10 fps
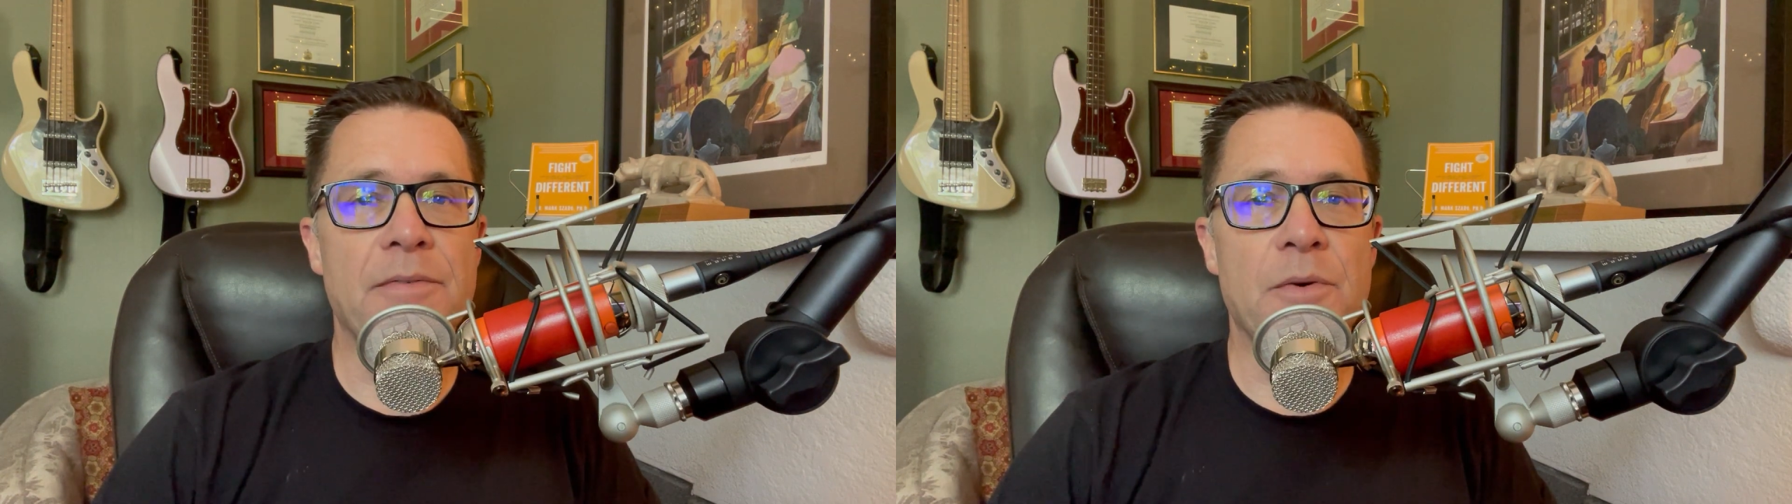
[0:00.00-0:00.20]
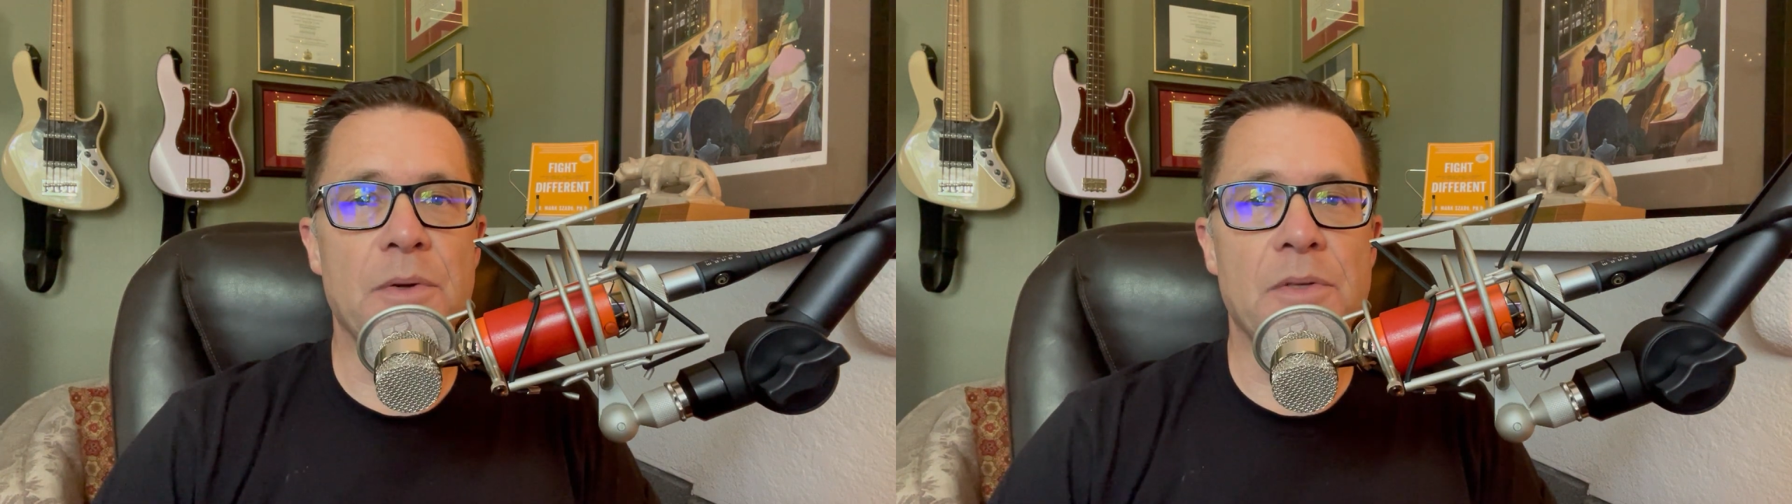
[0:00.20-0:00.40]

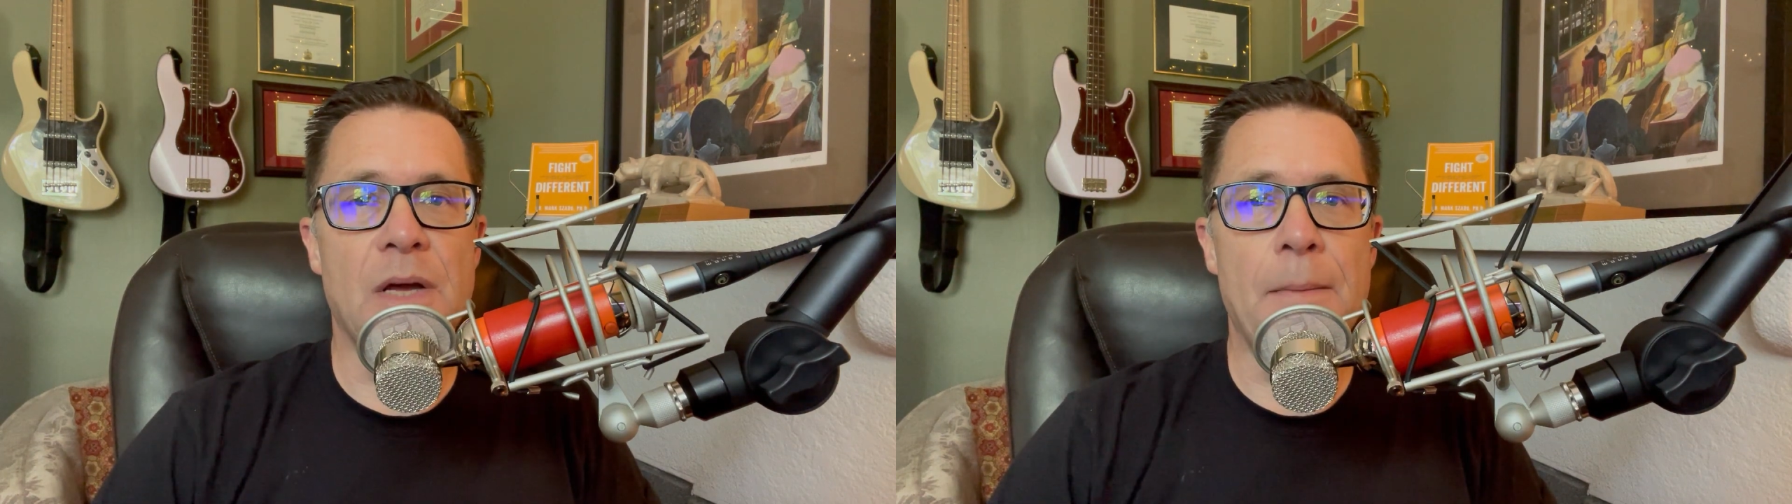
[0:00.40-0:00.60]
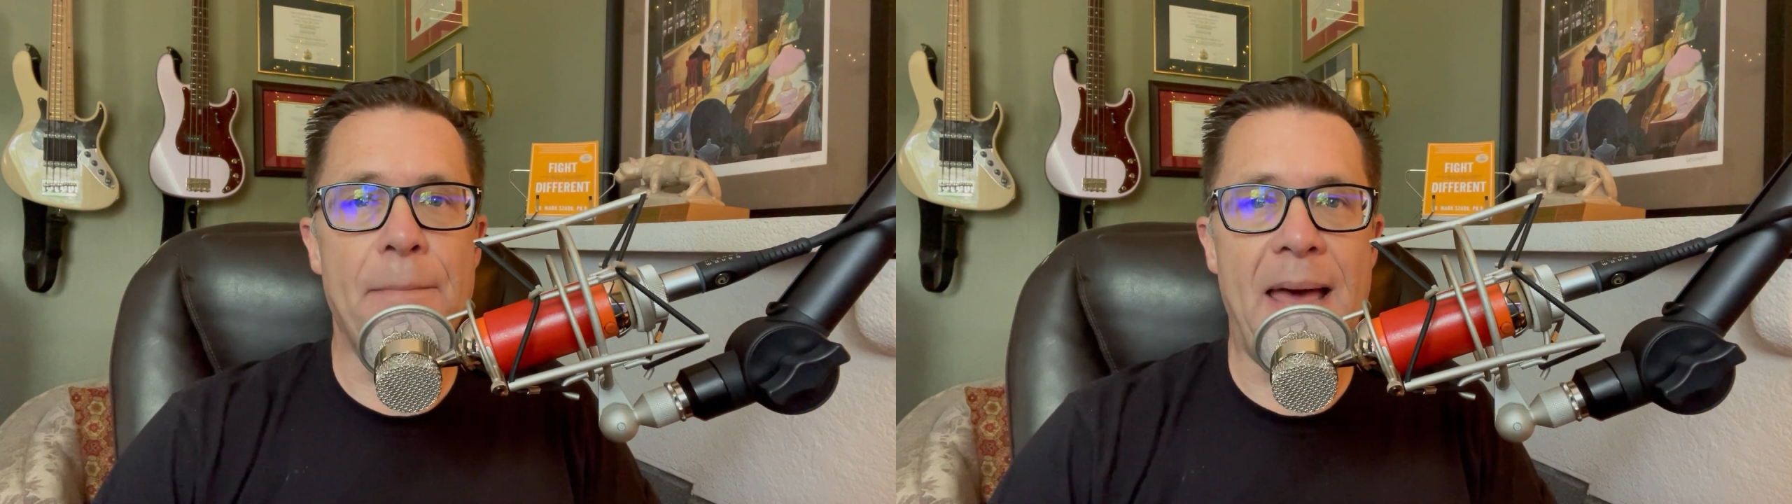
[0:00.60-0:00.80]
focus
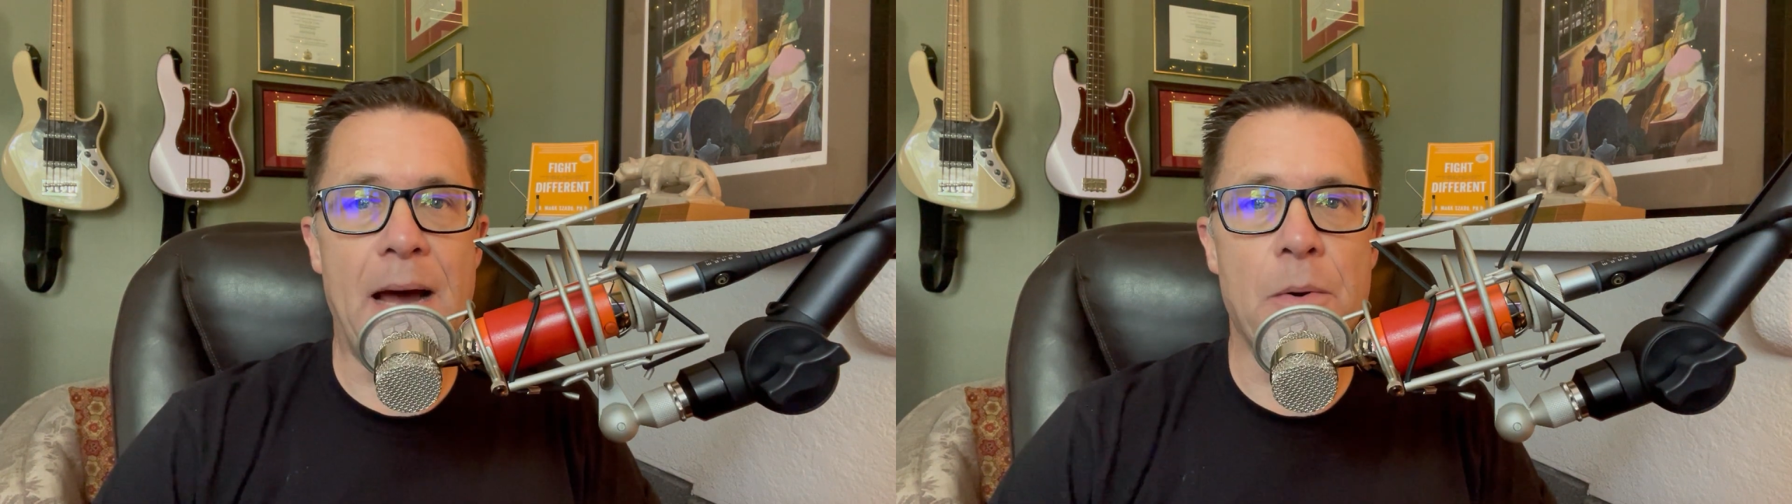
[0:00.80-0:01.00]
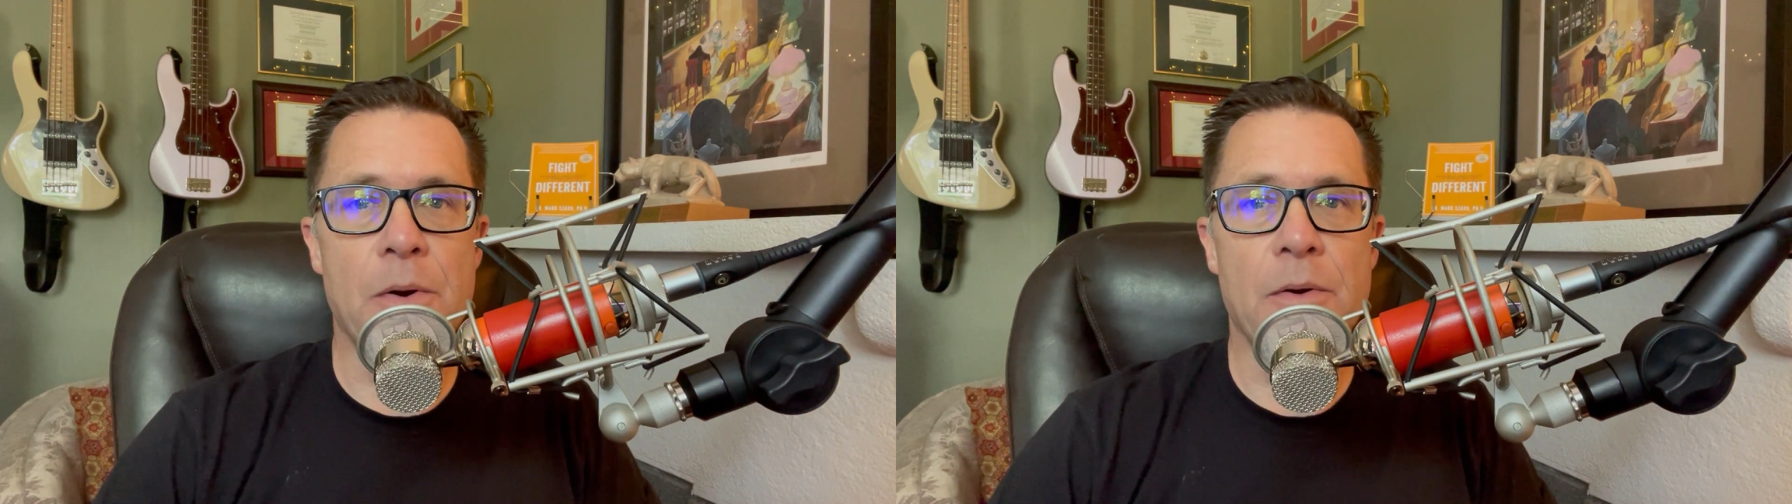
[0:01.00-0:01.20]
on
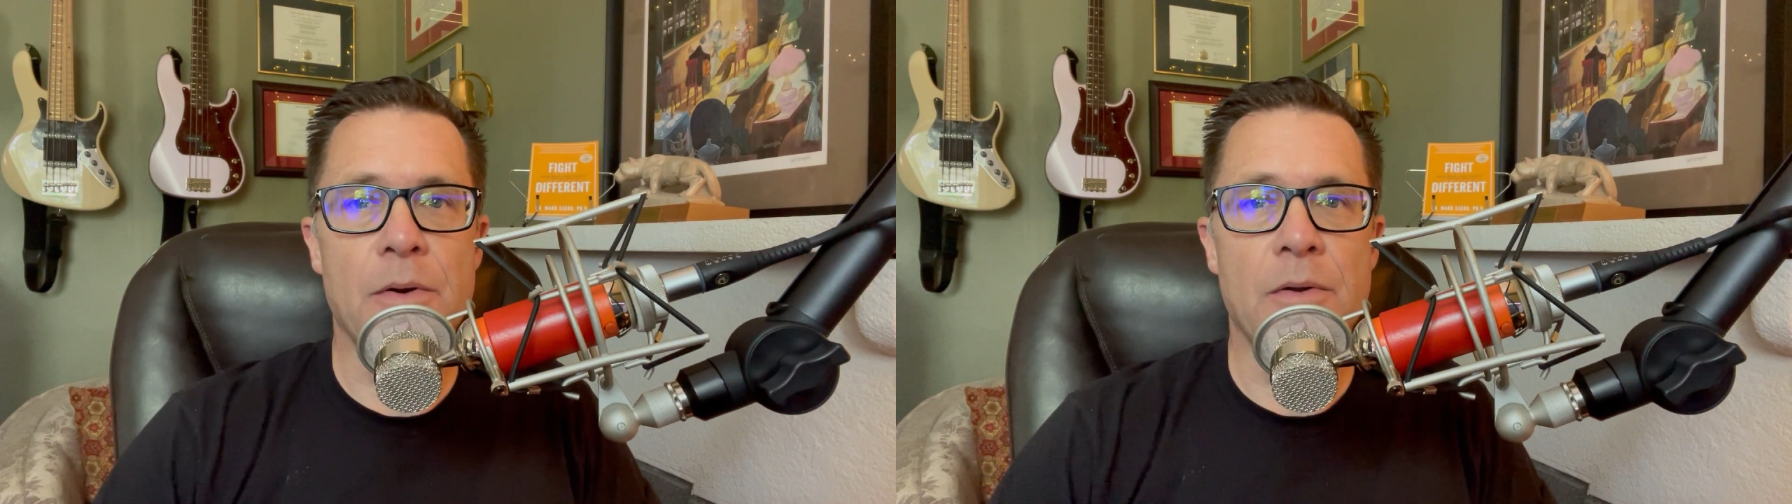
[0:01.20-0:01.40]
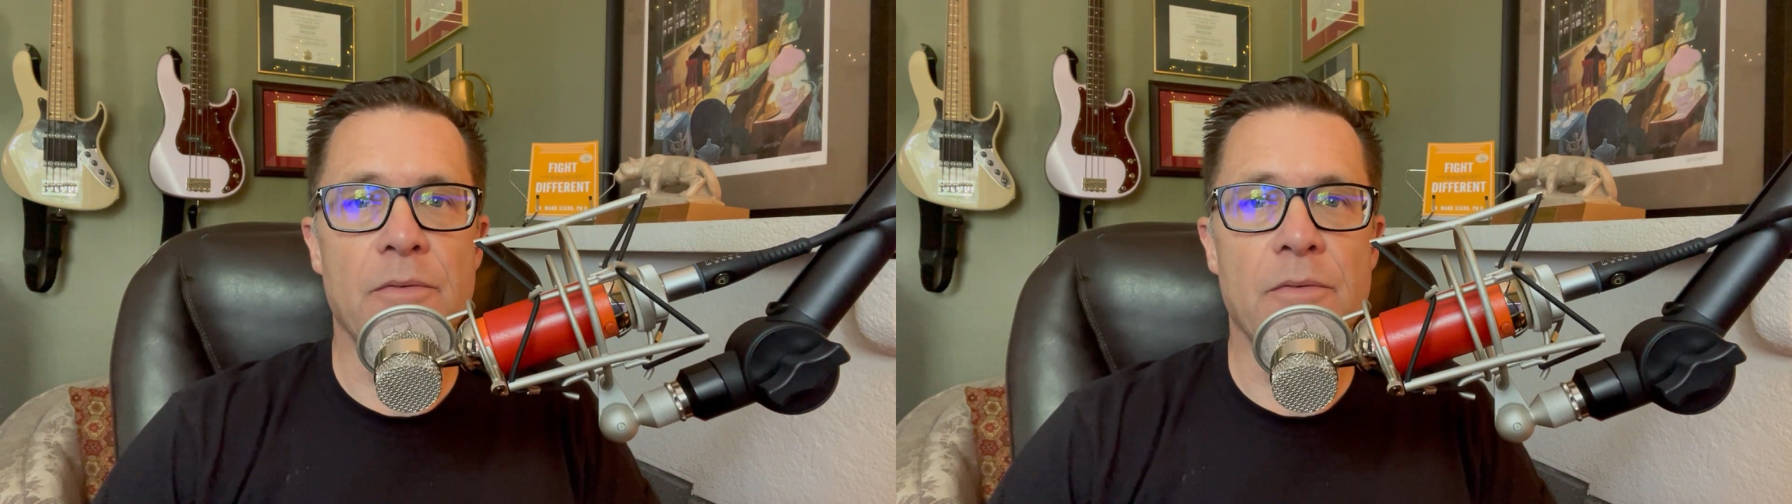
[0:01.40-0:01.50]
power